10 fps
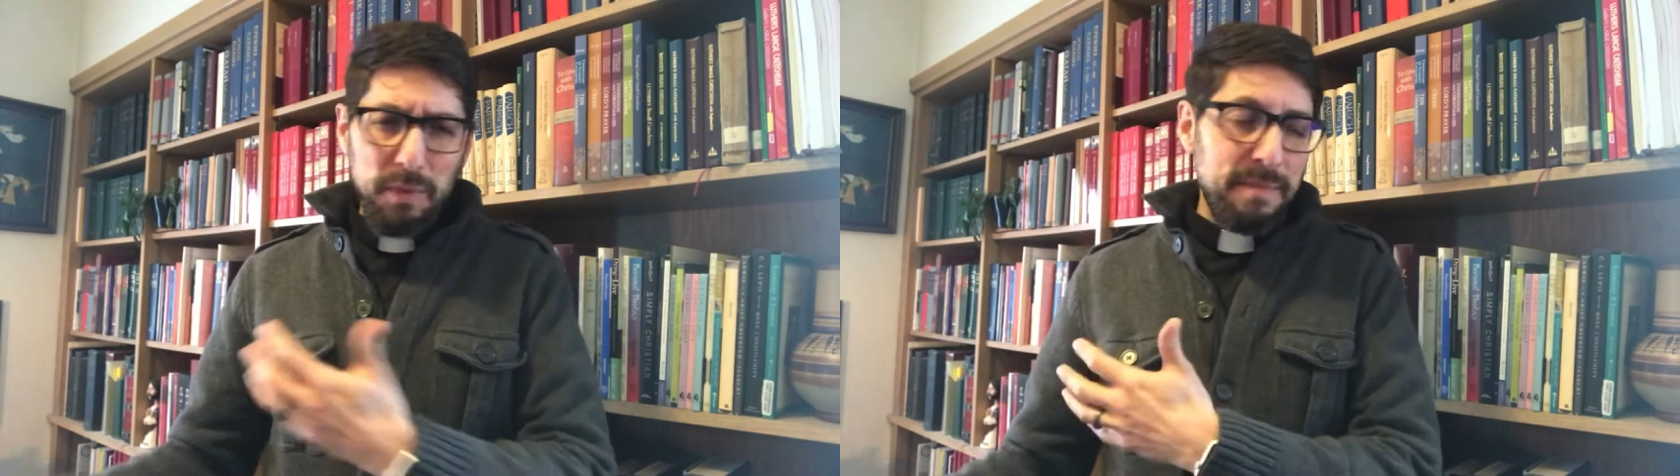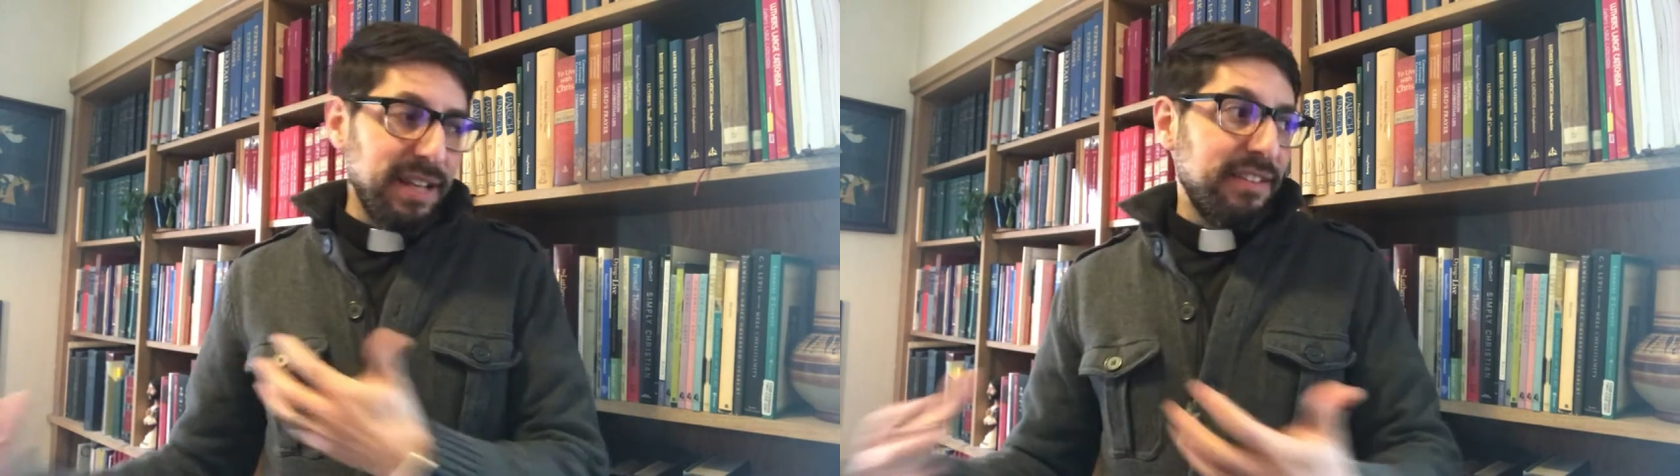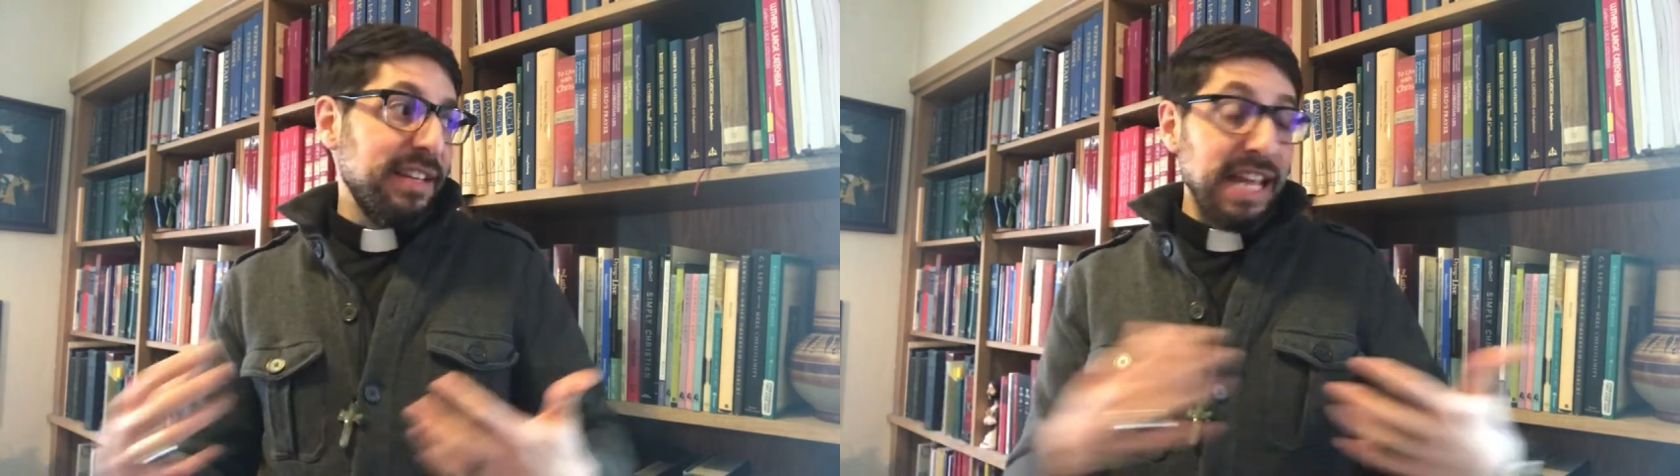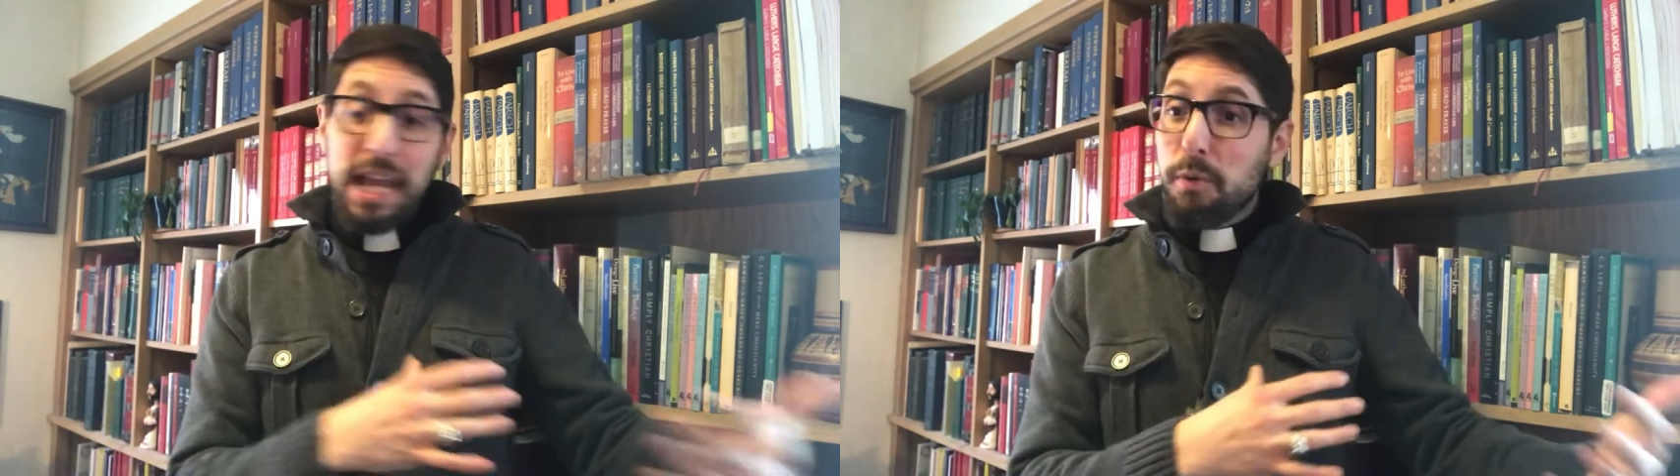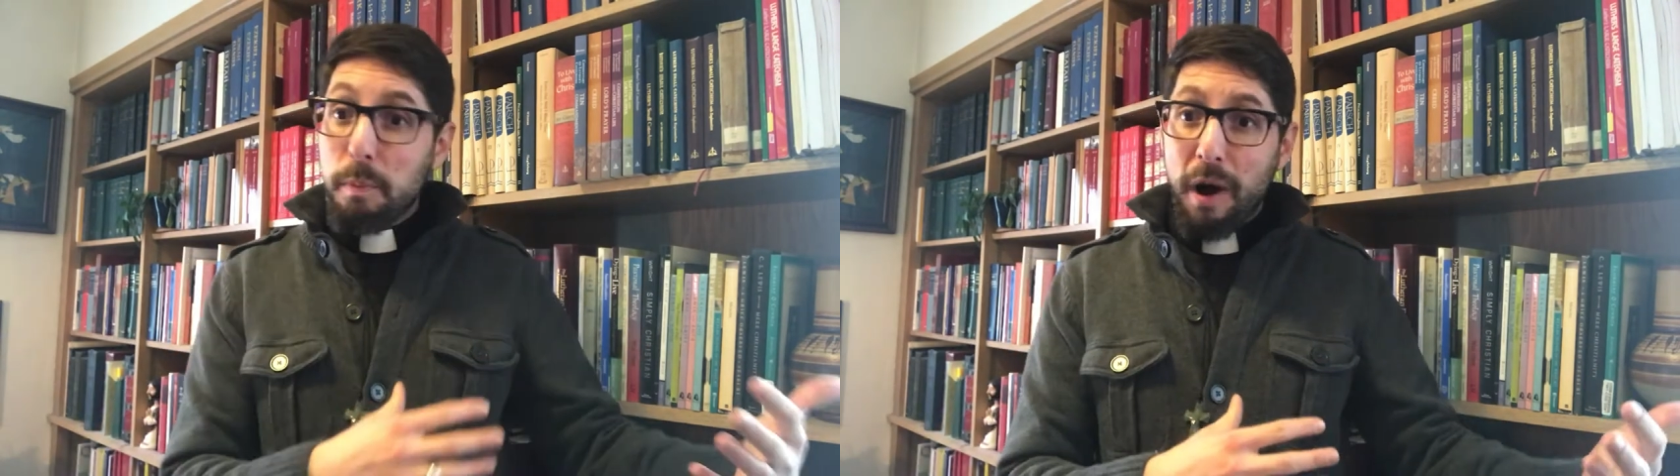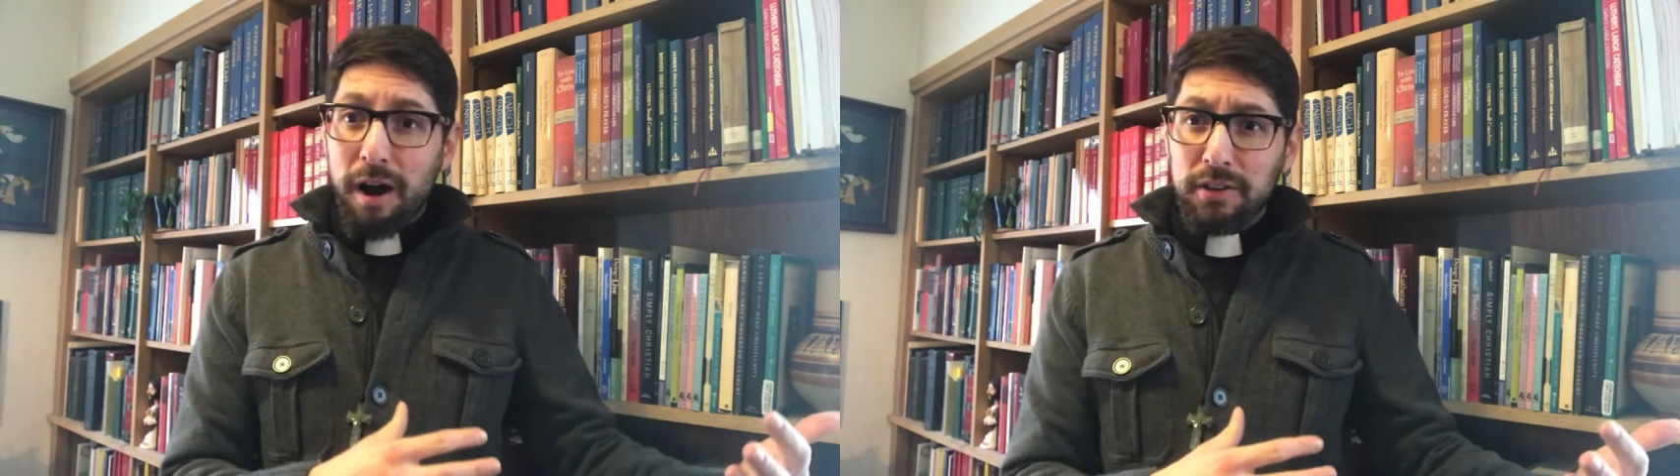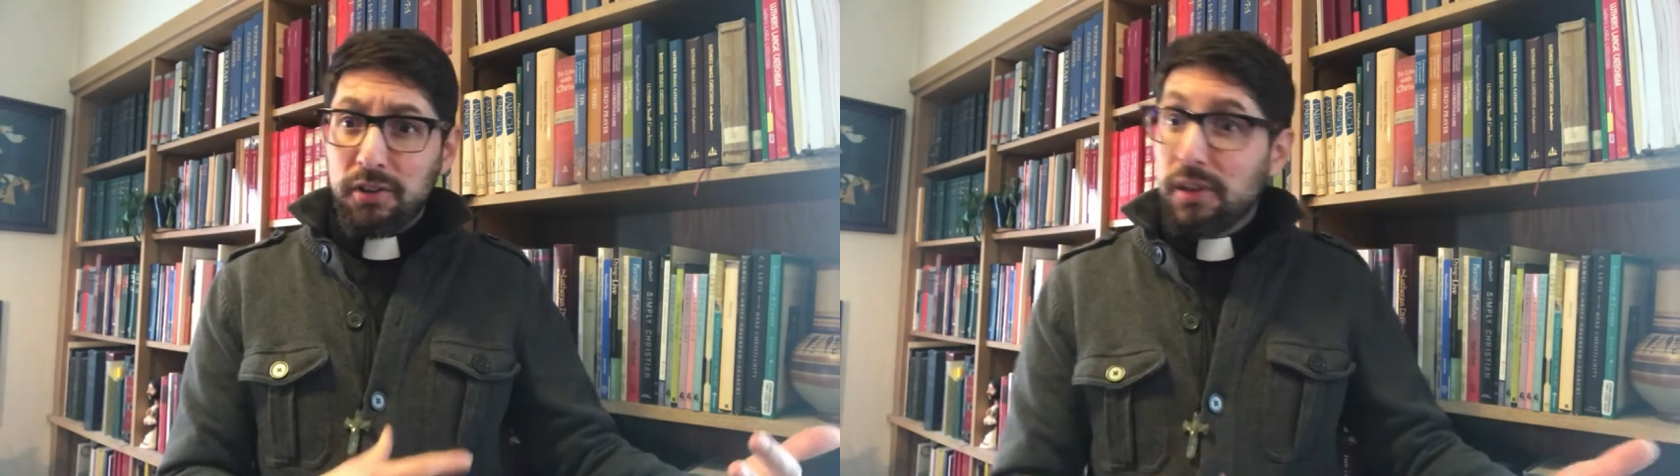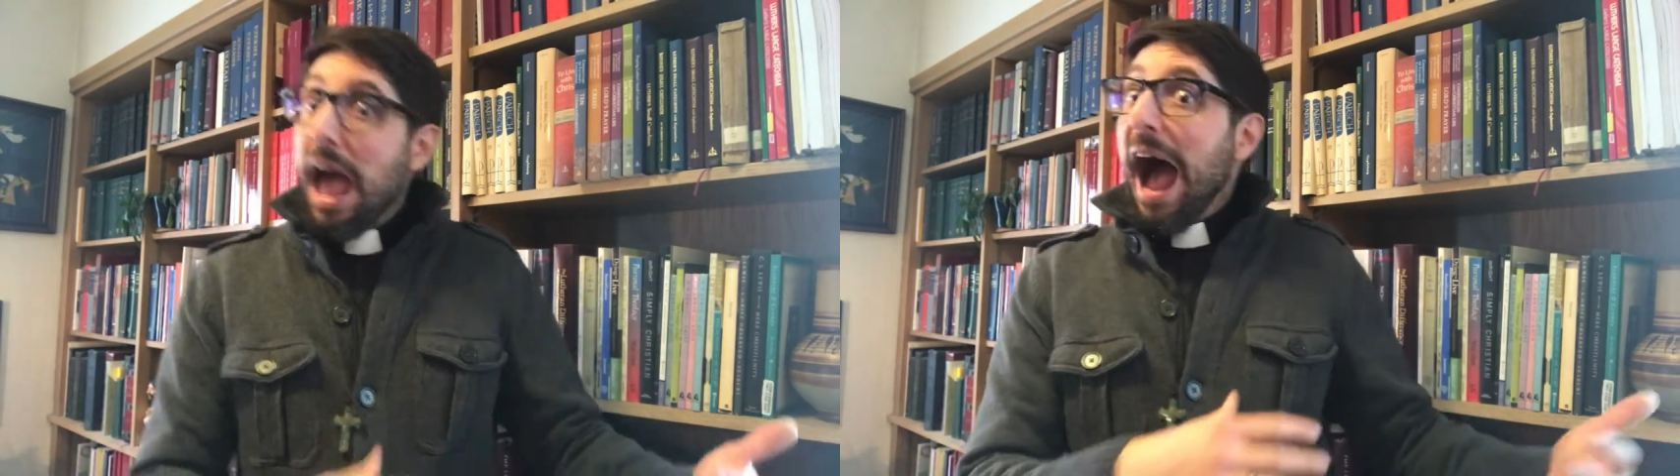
we mix in equal parts.